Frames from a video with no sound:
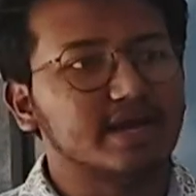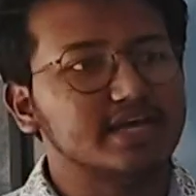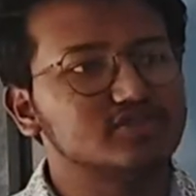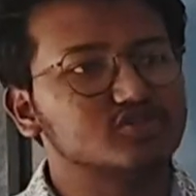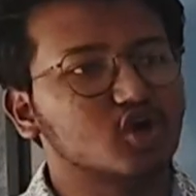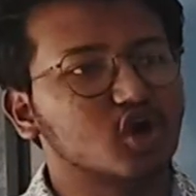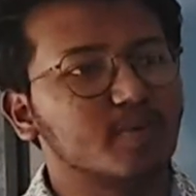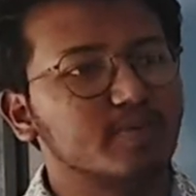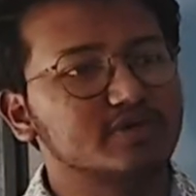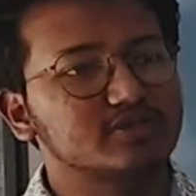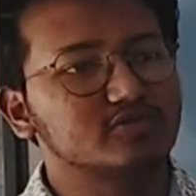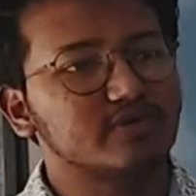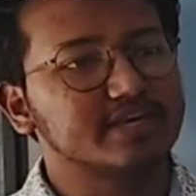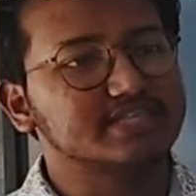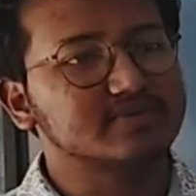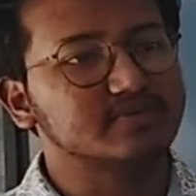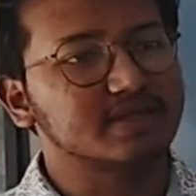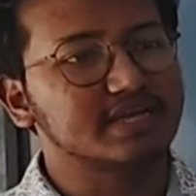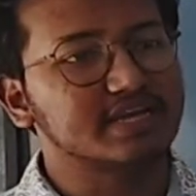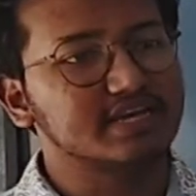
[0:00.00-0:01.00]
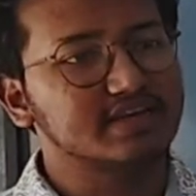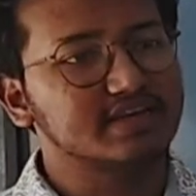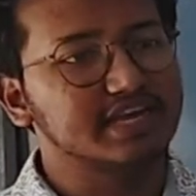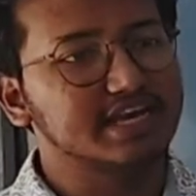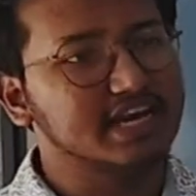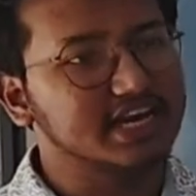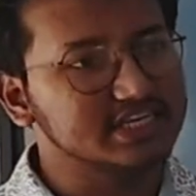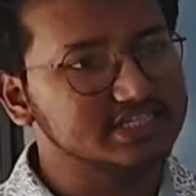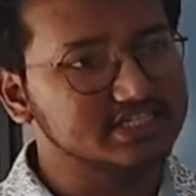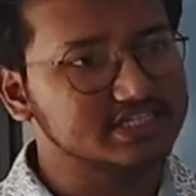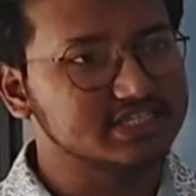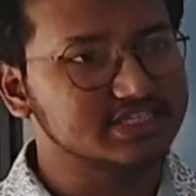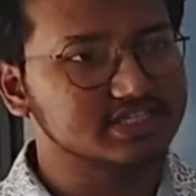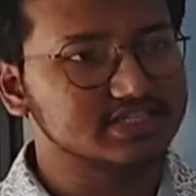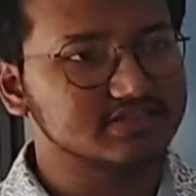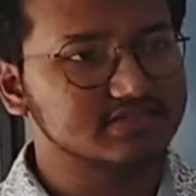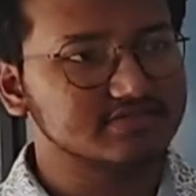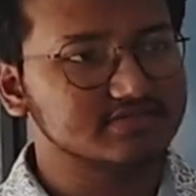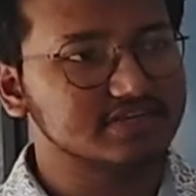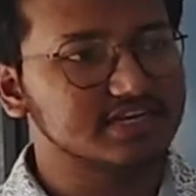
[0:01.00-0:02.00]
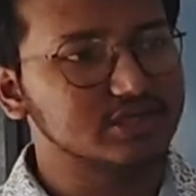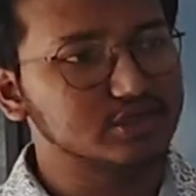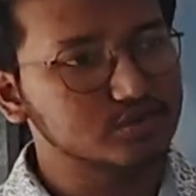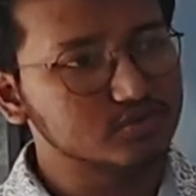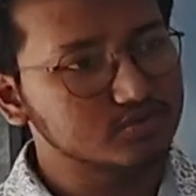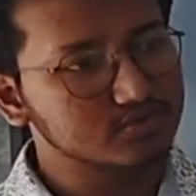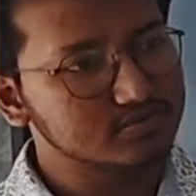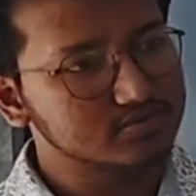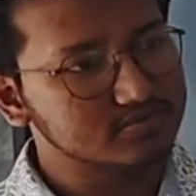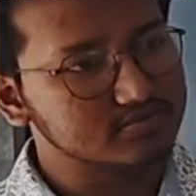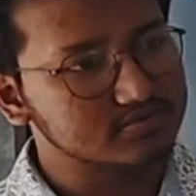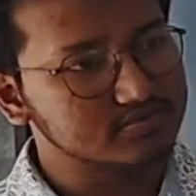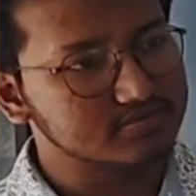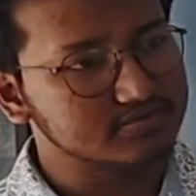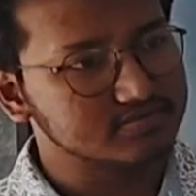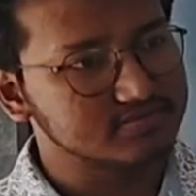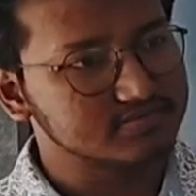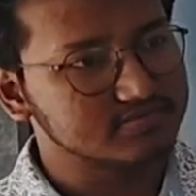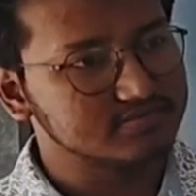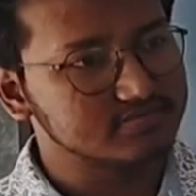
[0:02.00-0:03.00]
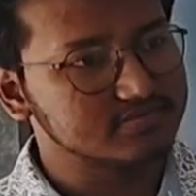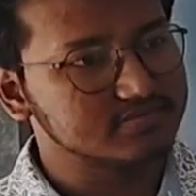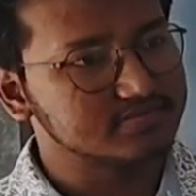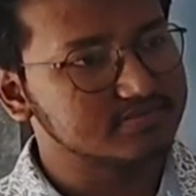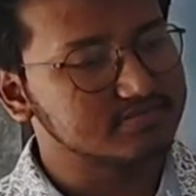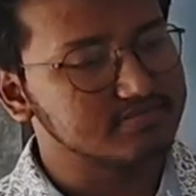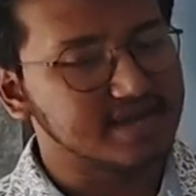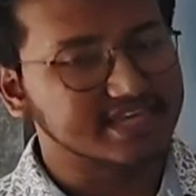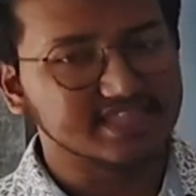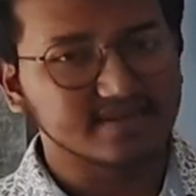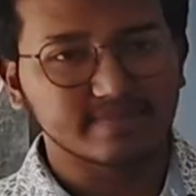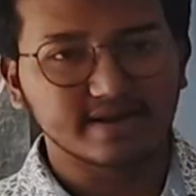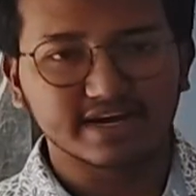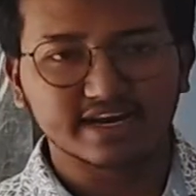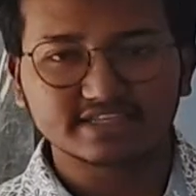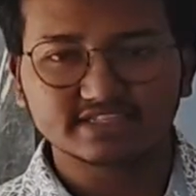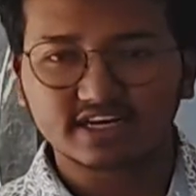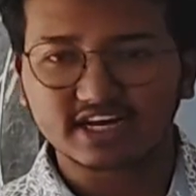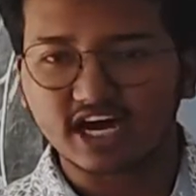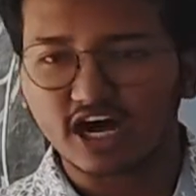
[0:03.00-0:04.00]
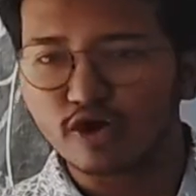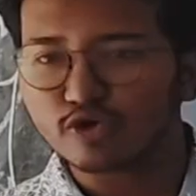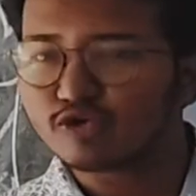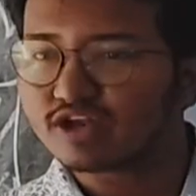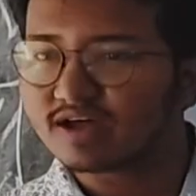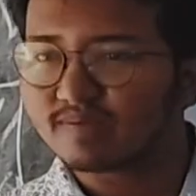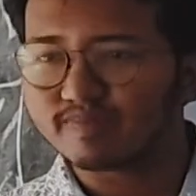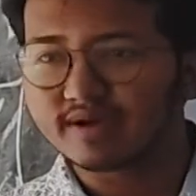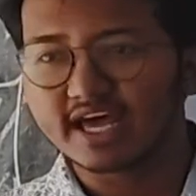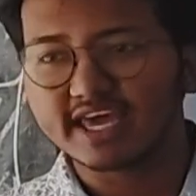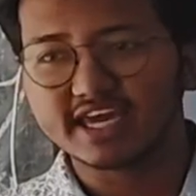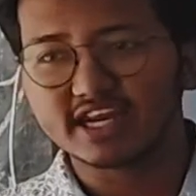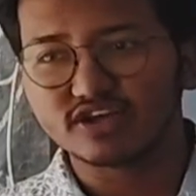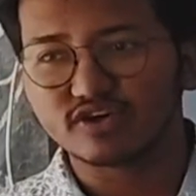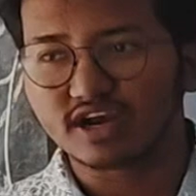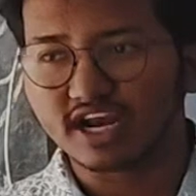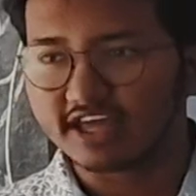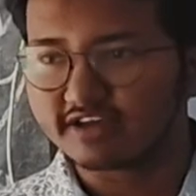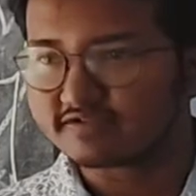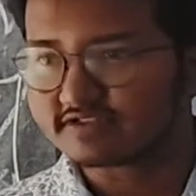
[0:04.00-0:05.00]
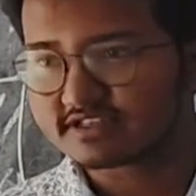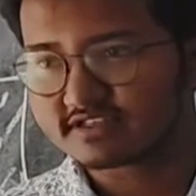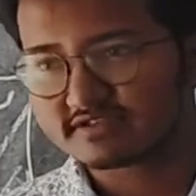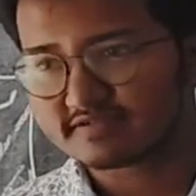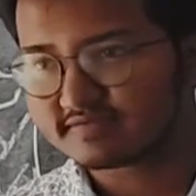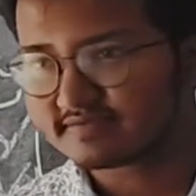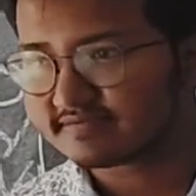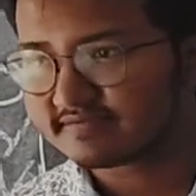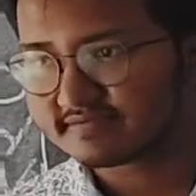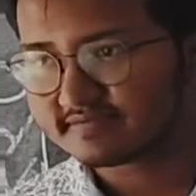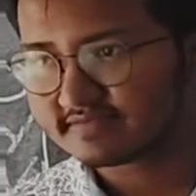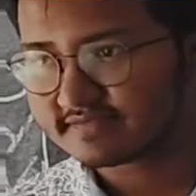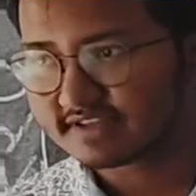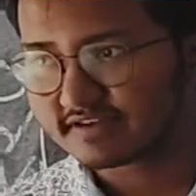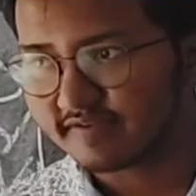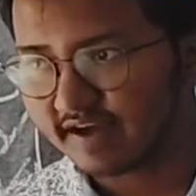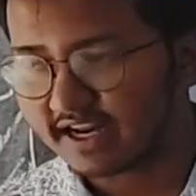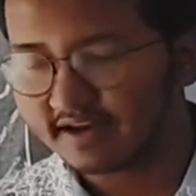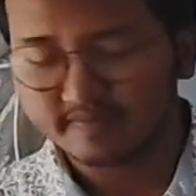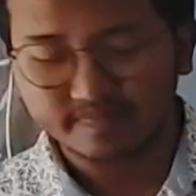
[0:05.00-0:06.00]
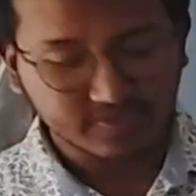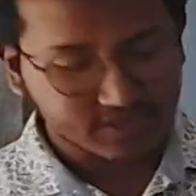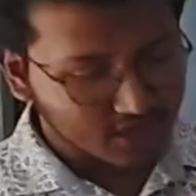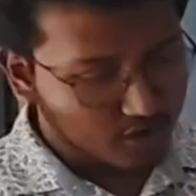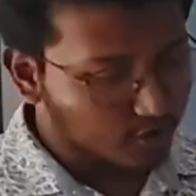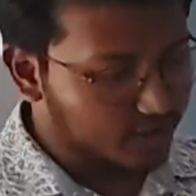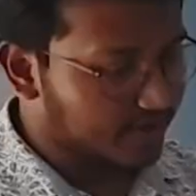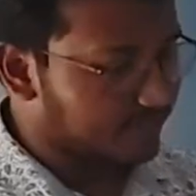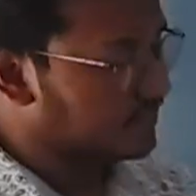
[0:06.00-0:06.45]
My job is to explain English into mathematics and how you'll apply in your lives. Fine?